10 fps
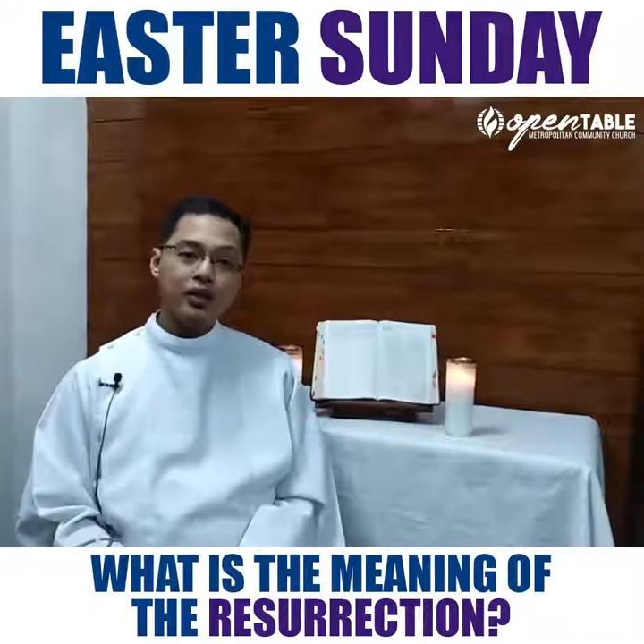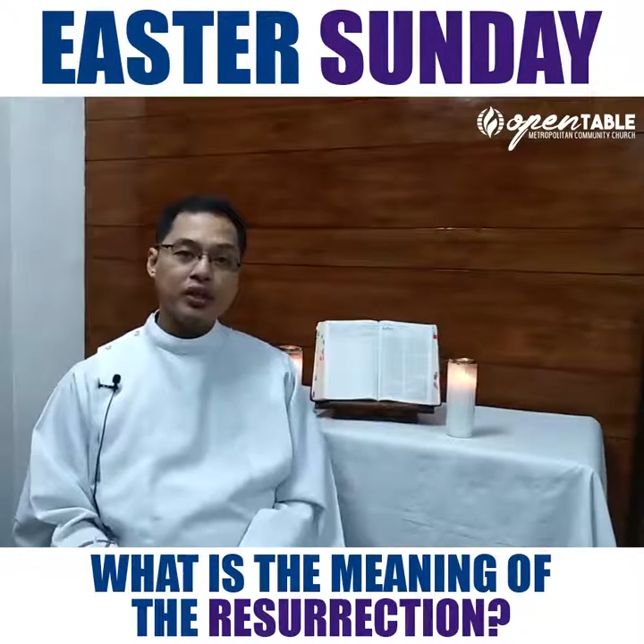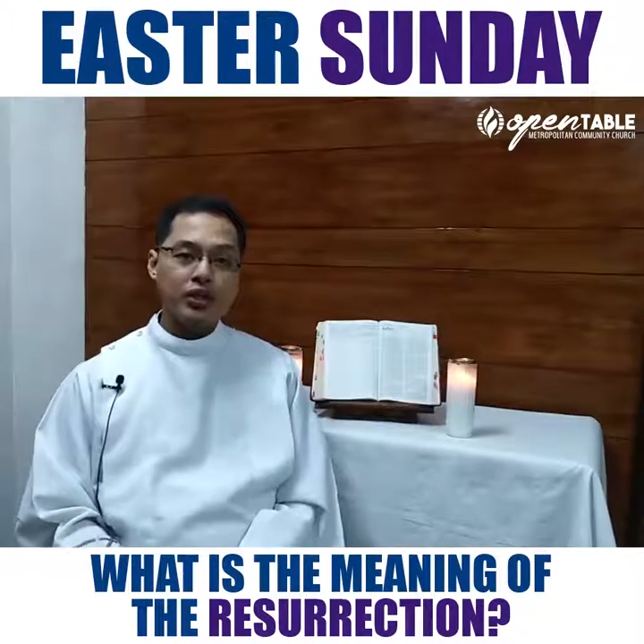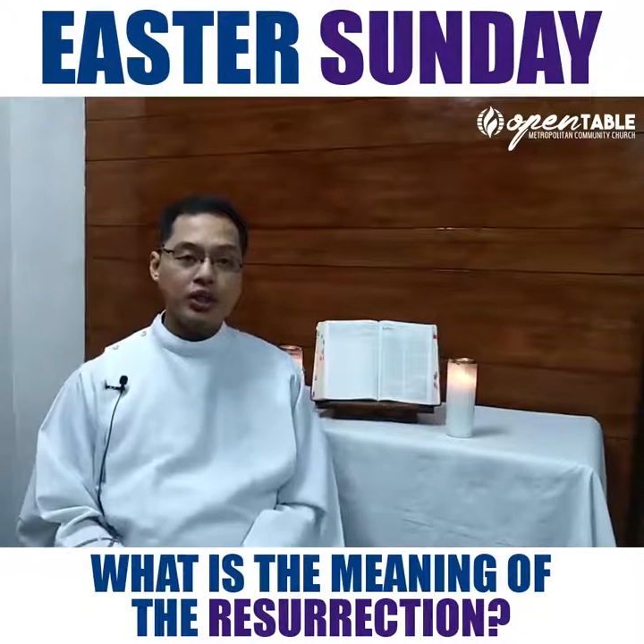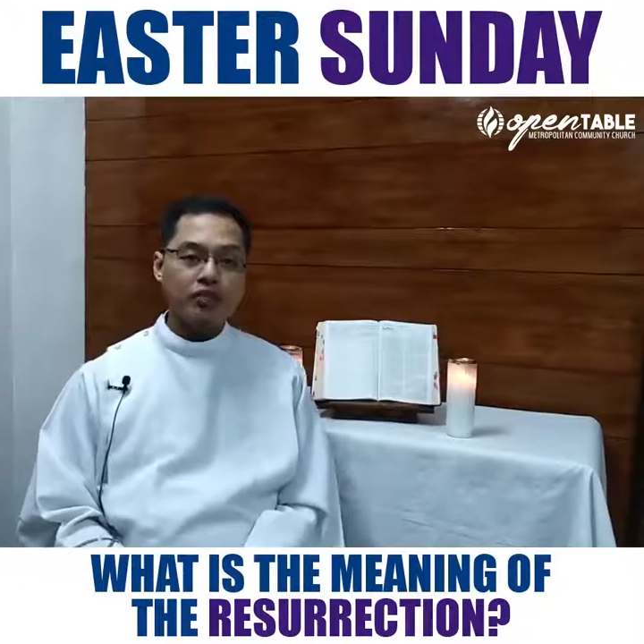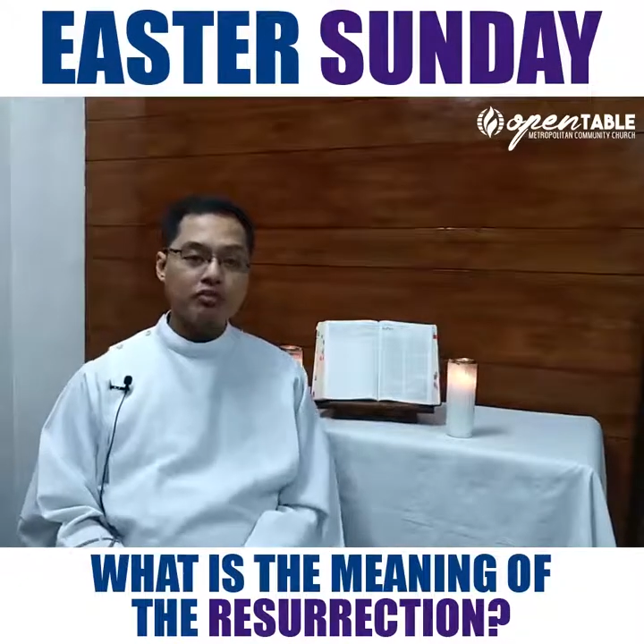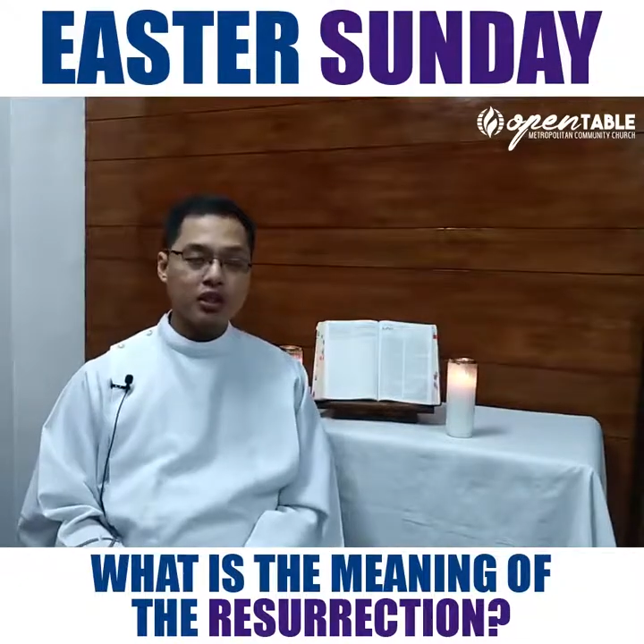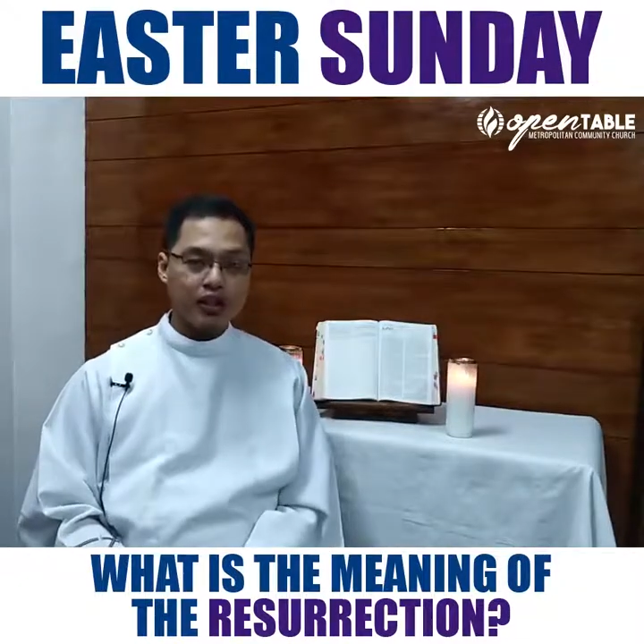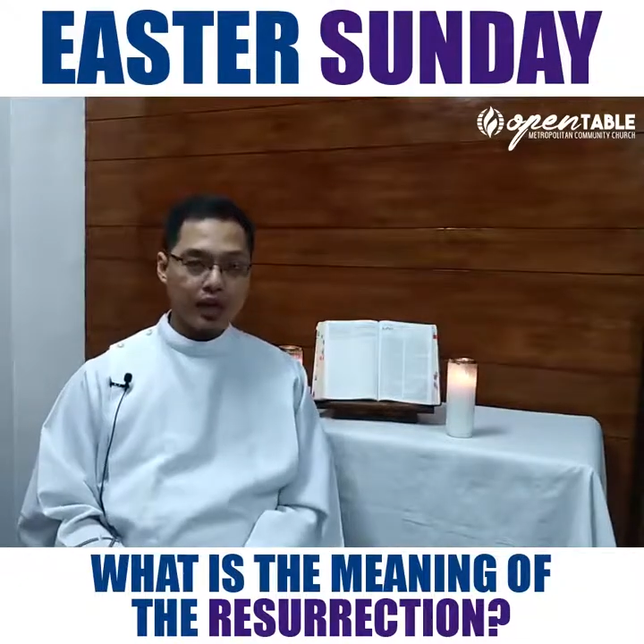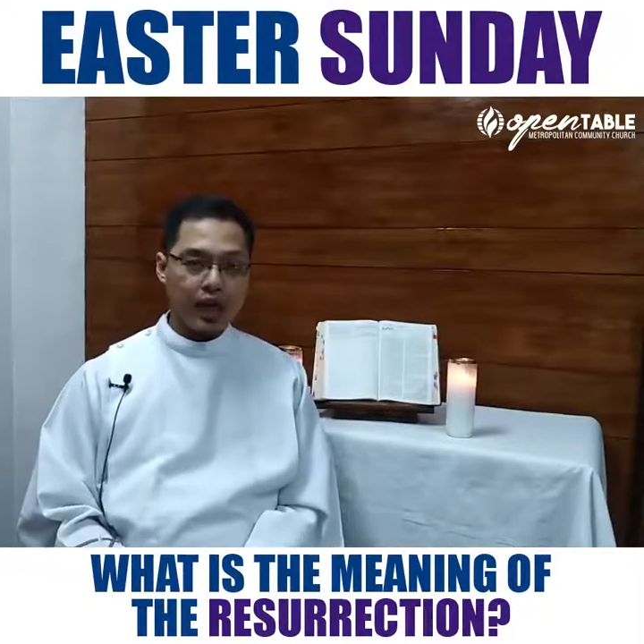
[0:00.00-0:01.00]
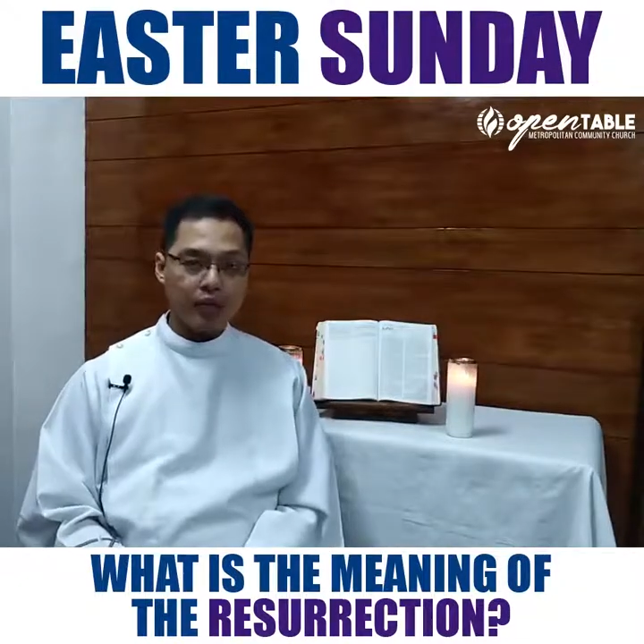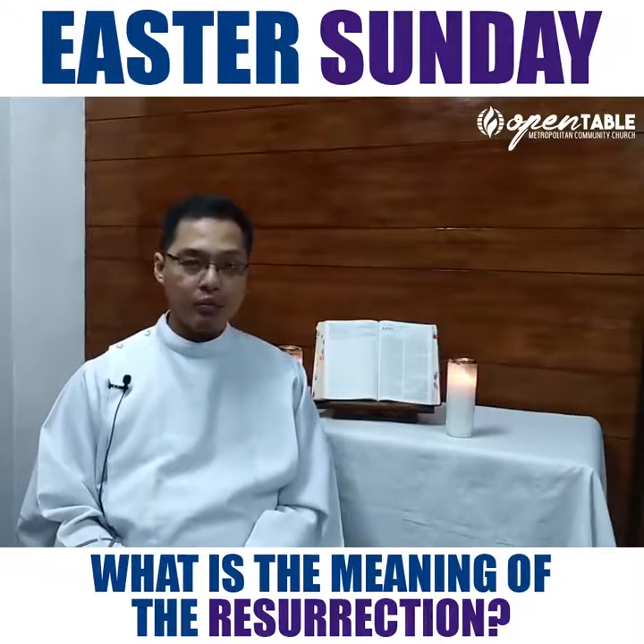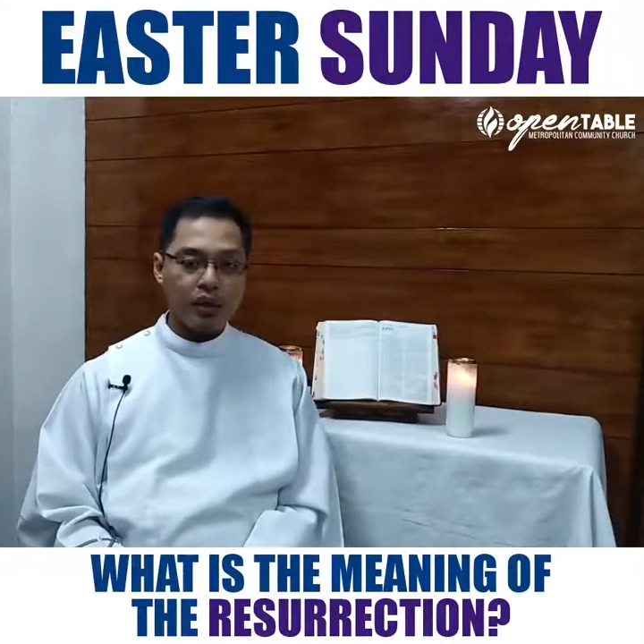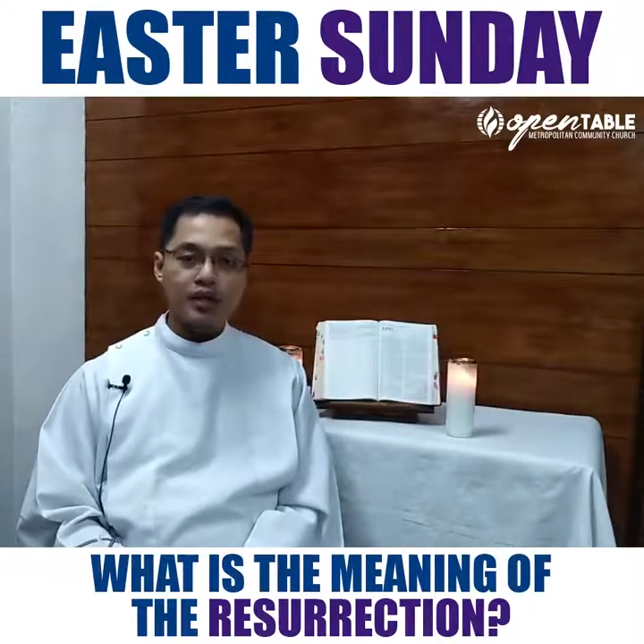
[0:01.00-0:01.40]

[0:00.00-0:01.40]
may retreat for a time